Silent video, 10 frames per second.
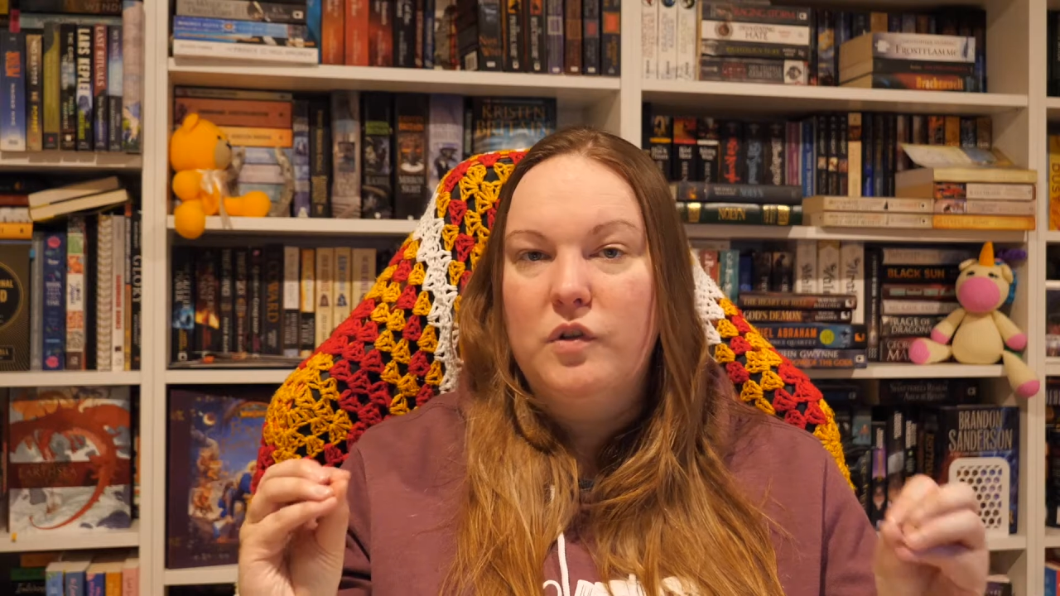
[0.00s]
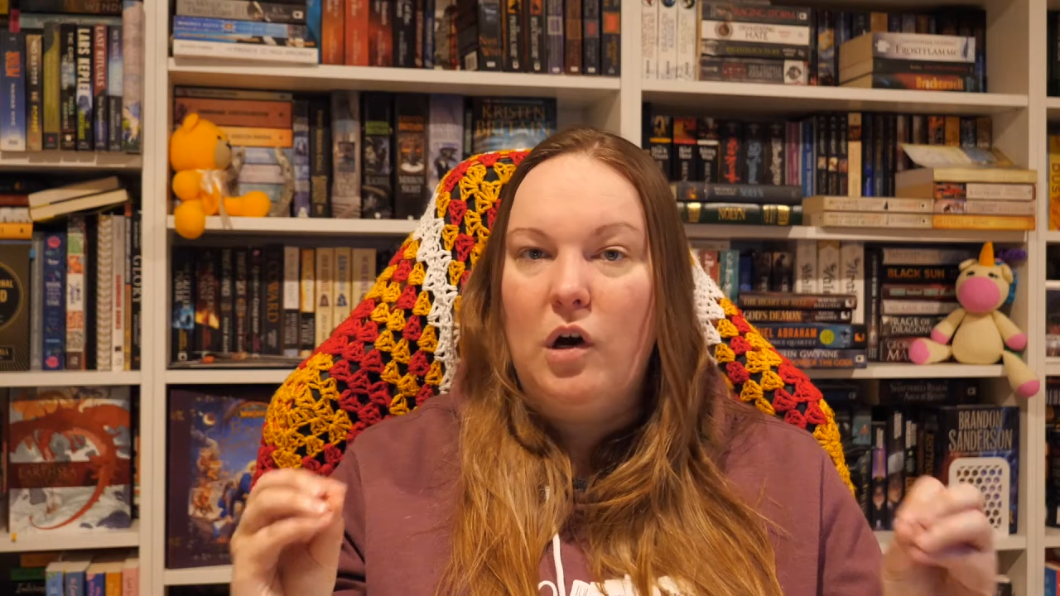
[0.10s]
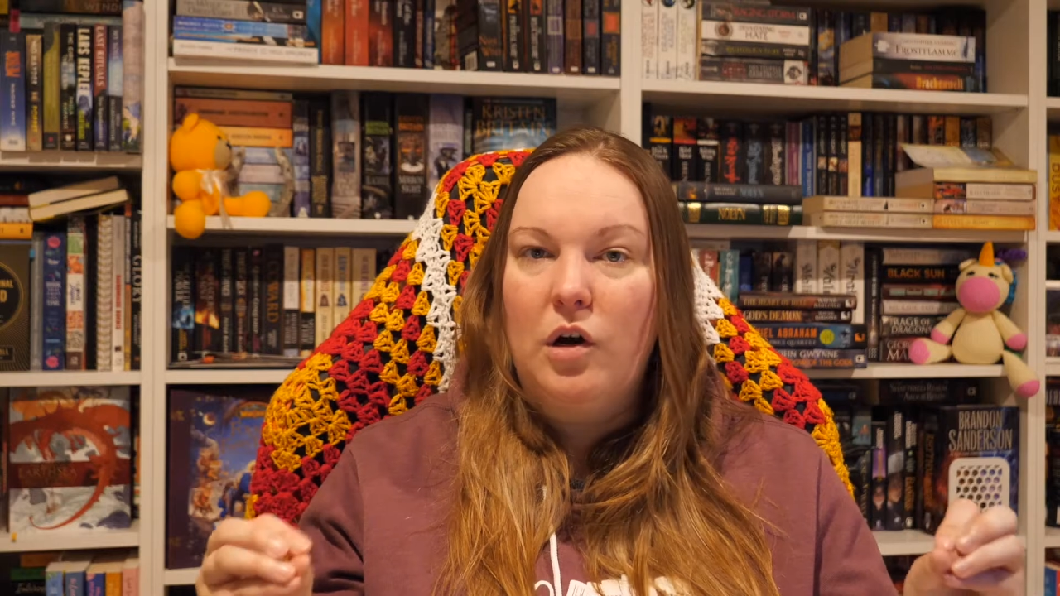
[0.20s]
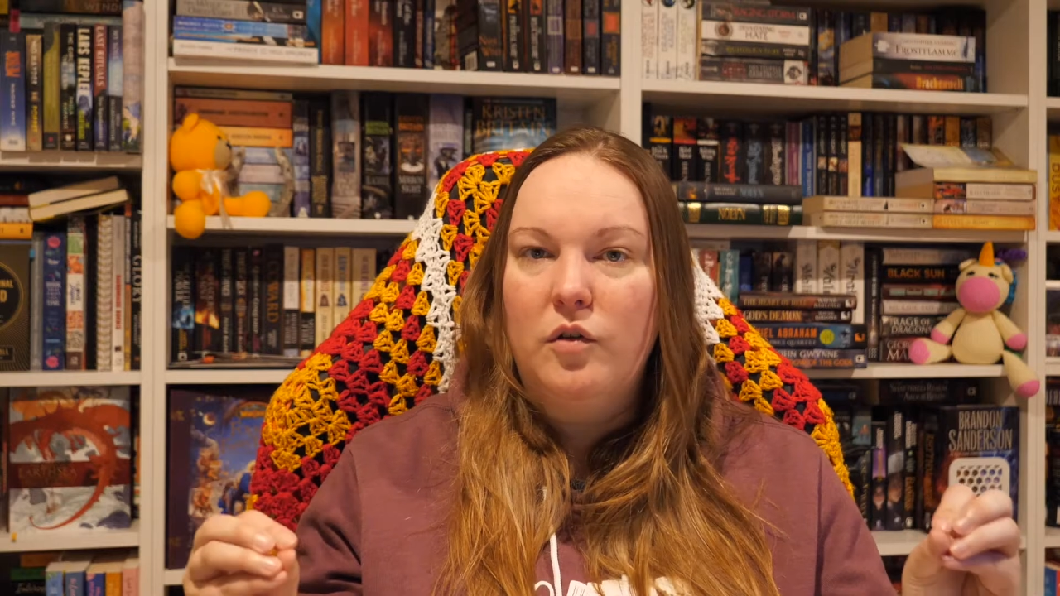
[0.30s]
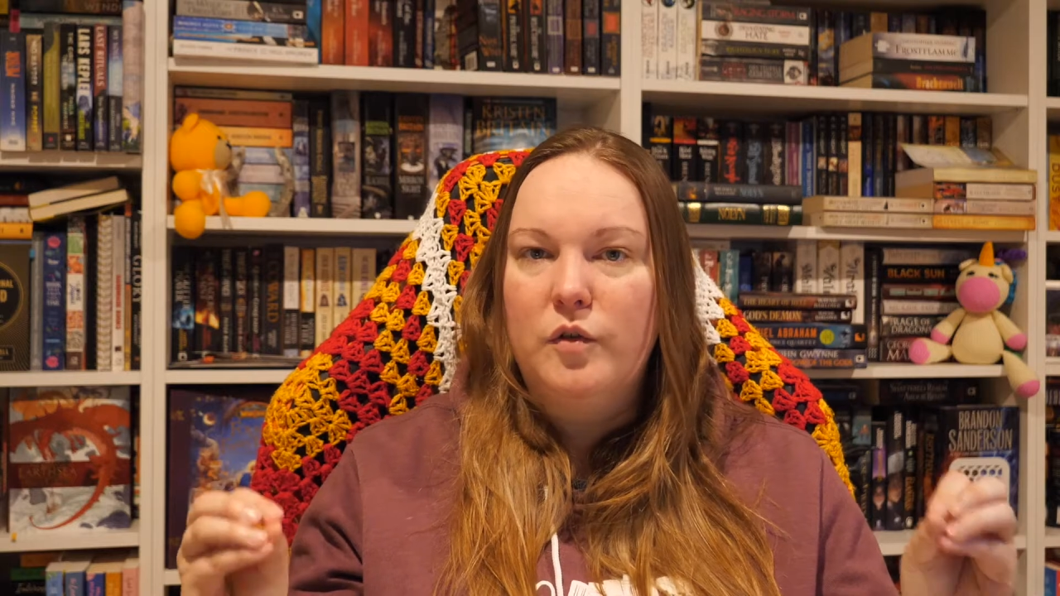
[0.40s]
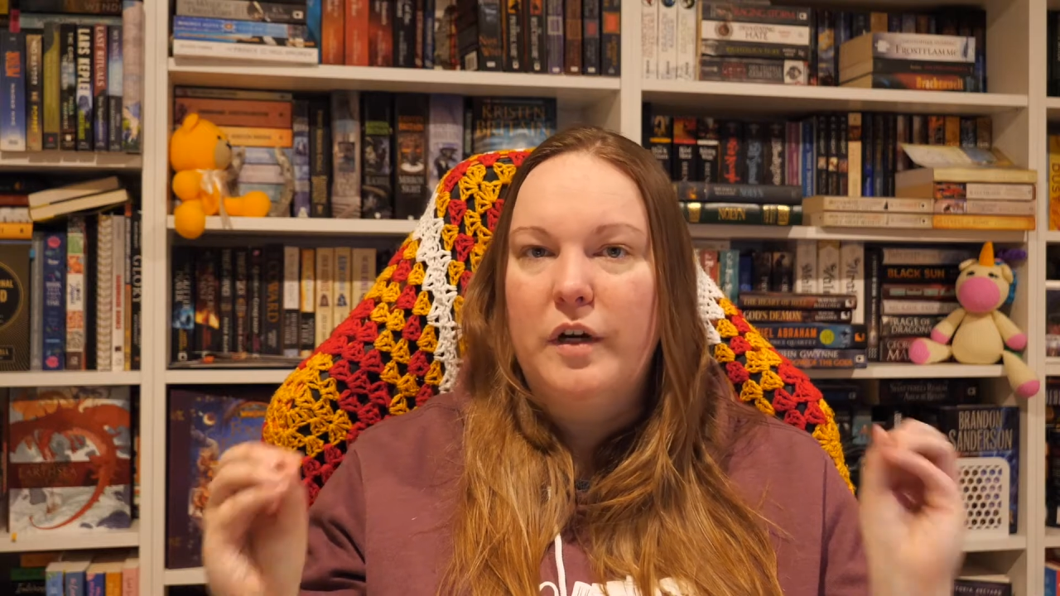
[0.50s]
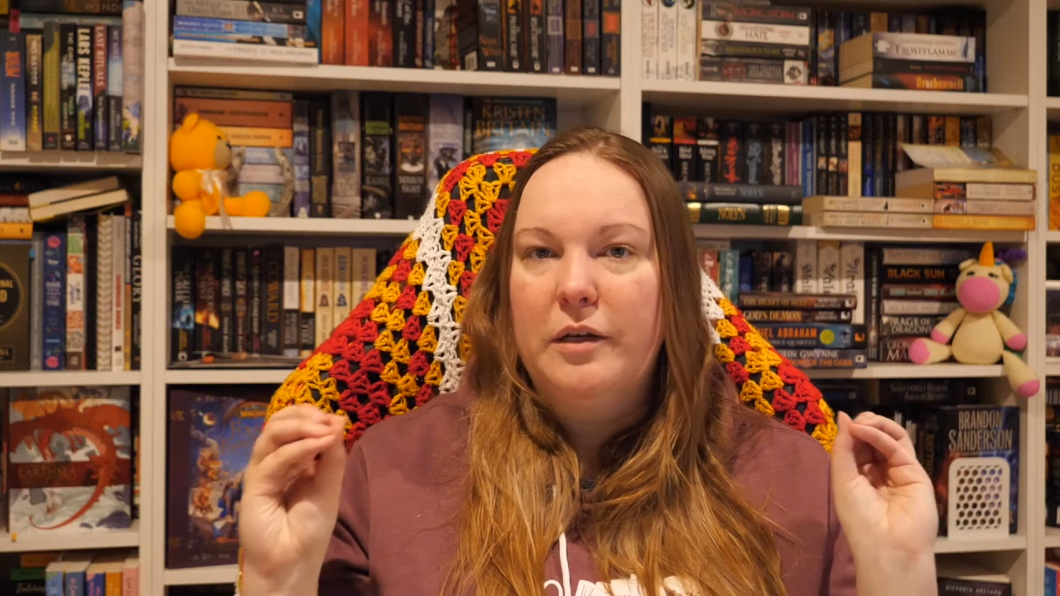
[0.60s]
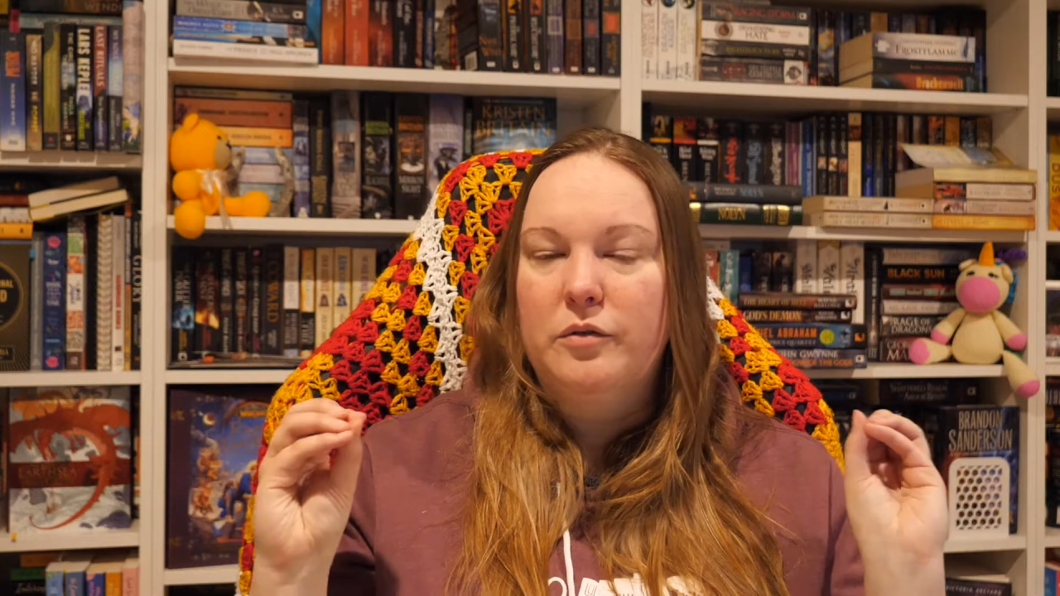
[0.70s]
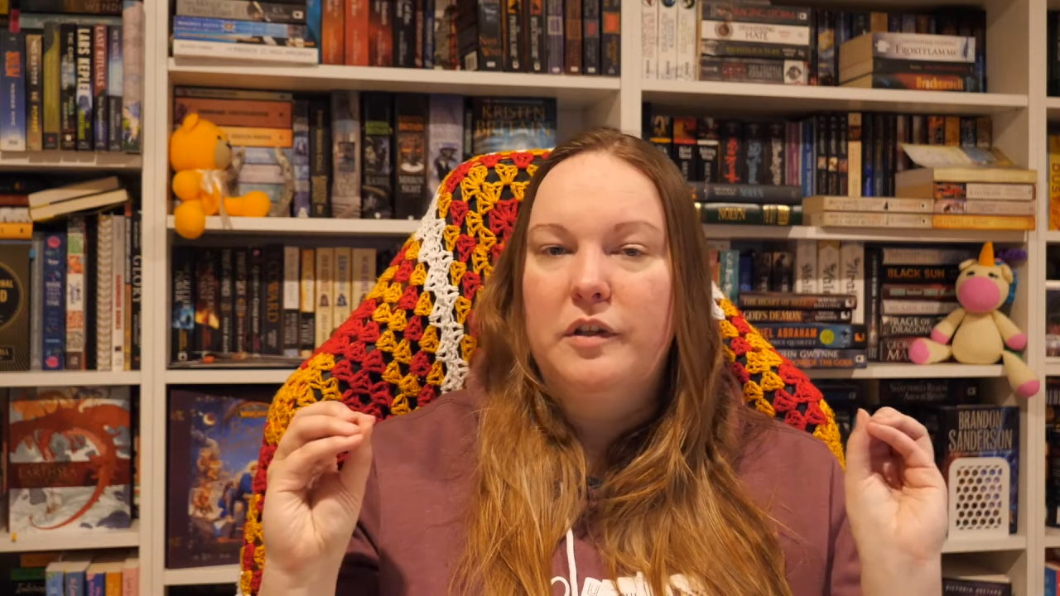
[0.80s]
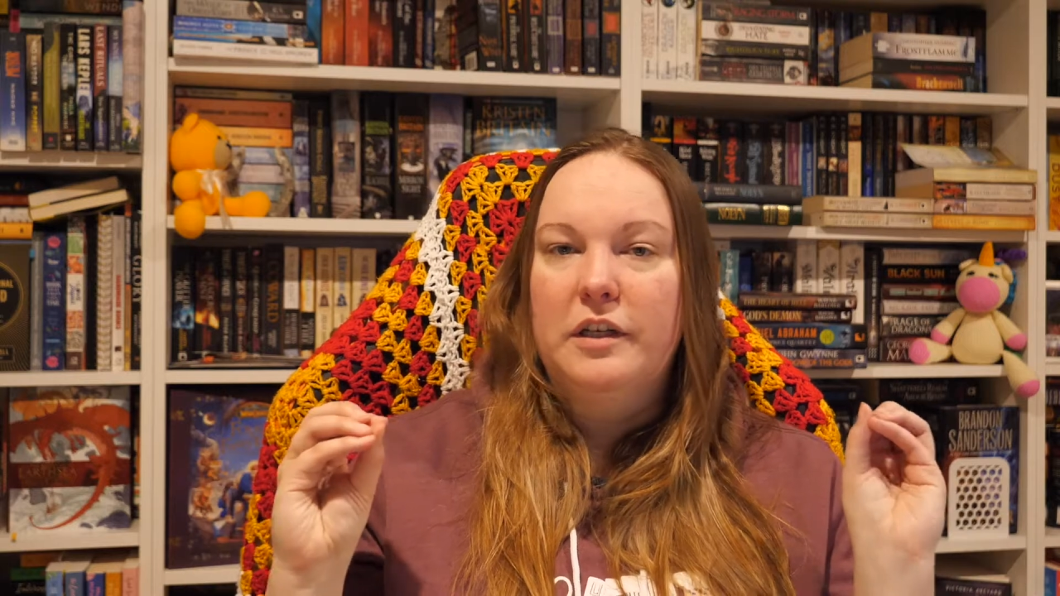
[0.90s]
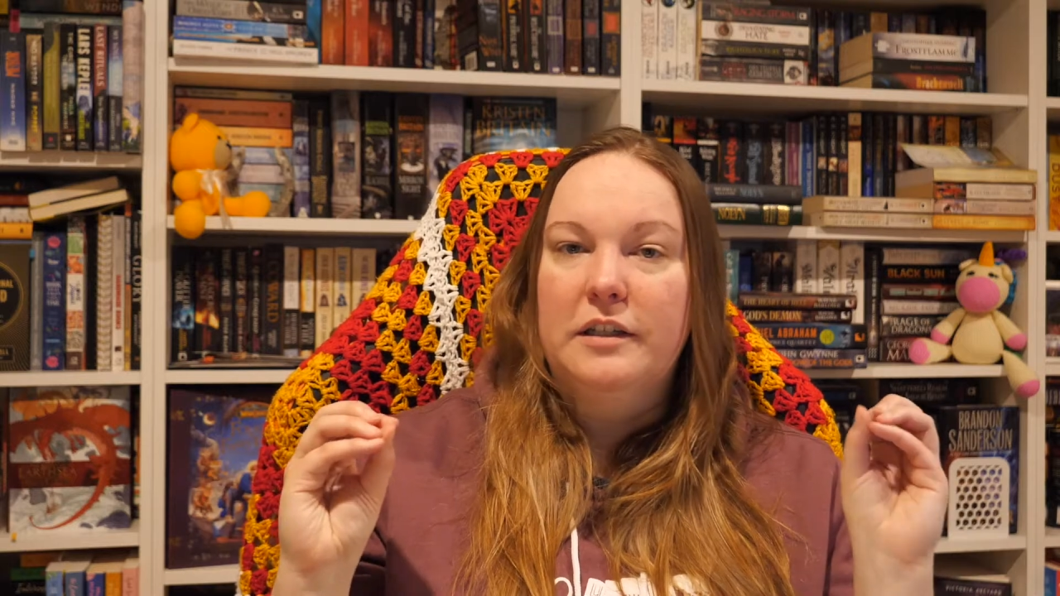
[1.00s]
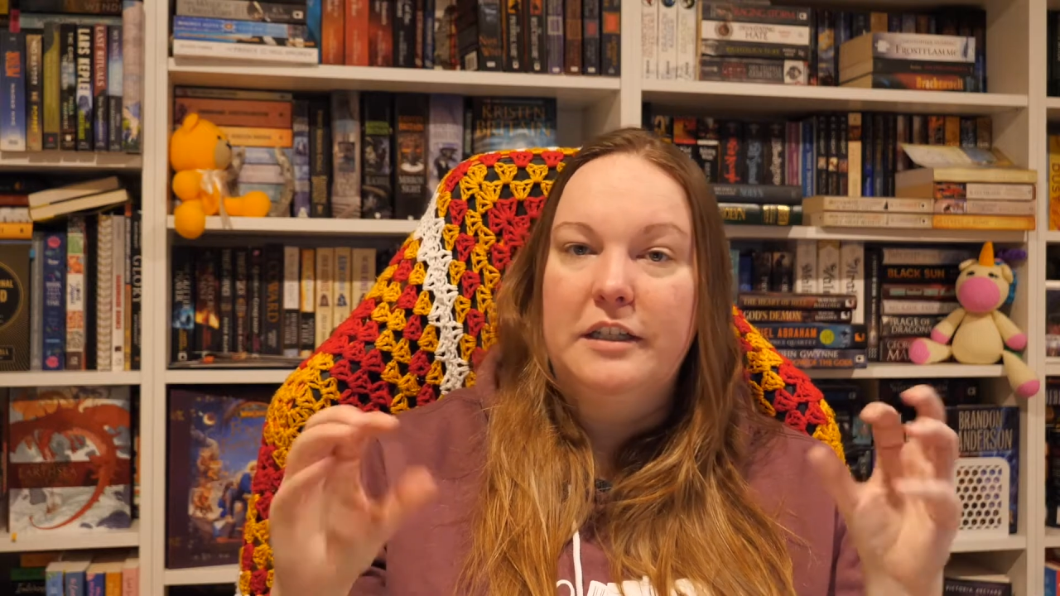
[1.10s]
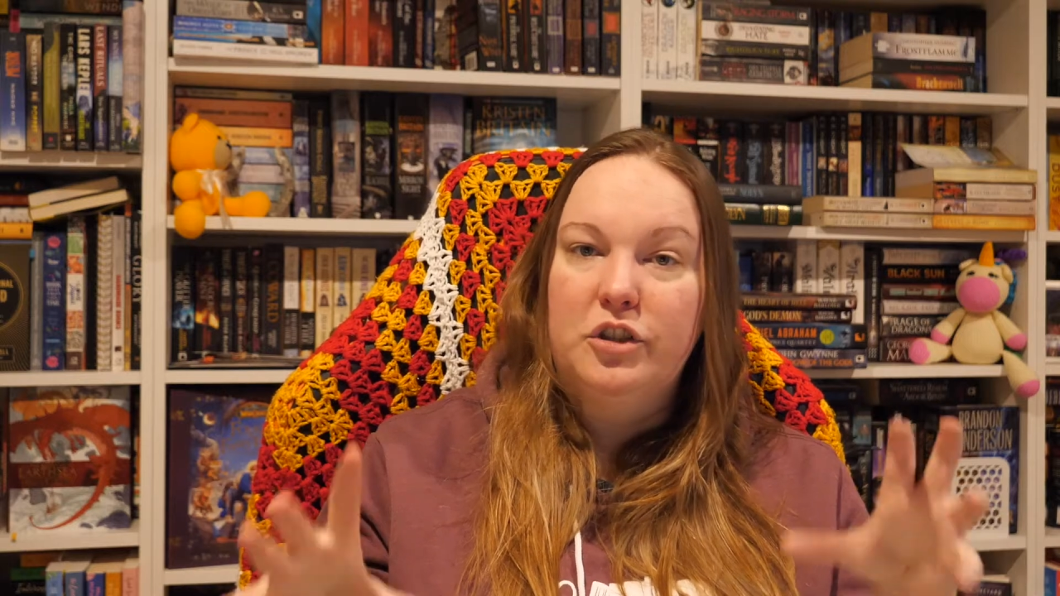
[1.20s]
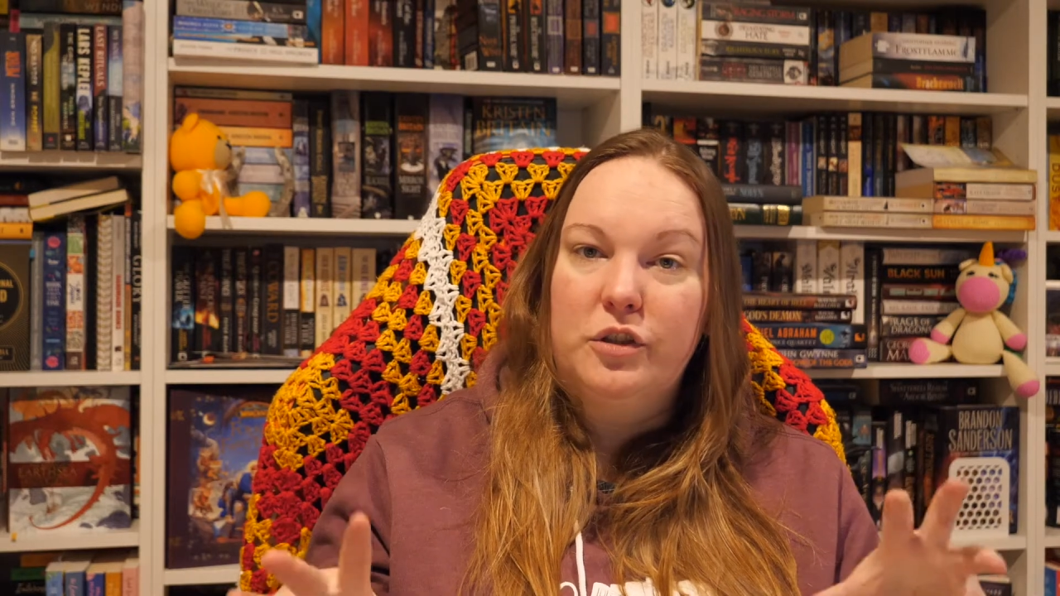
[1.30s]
are around the Legend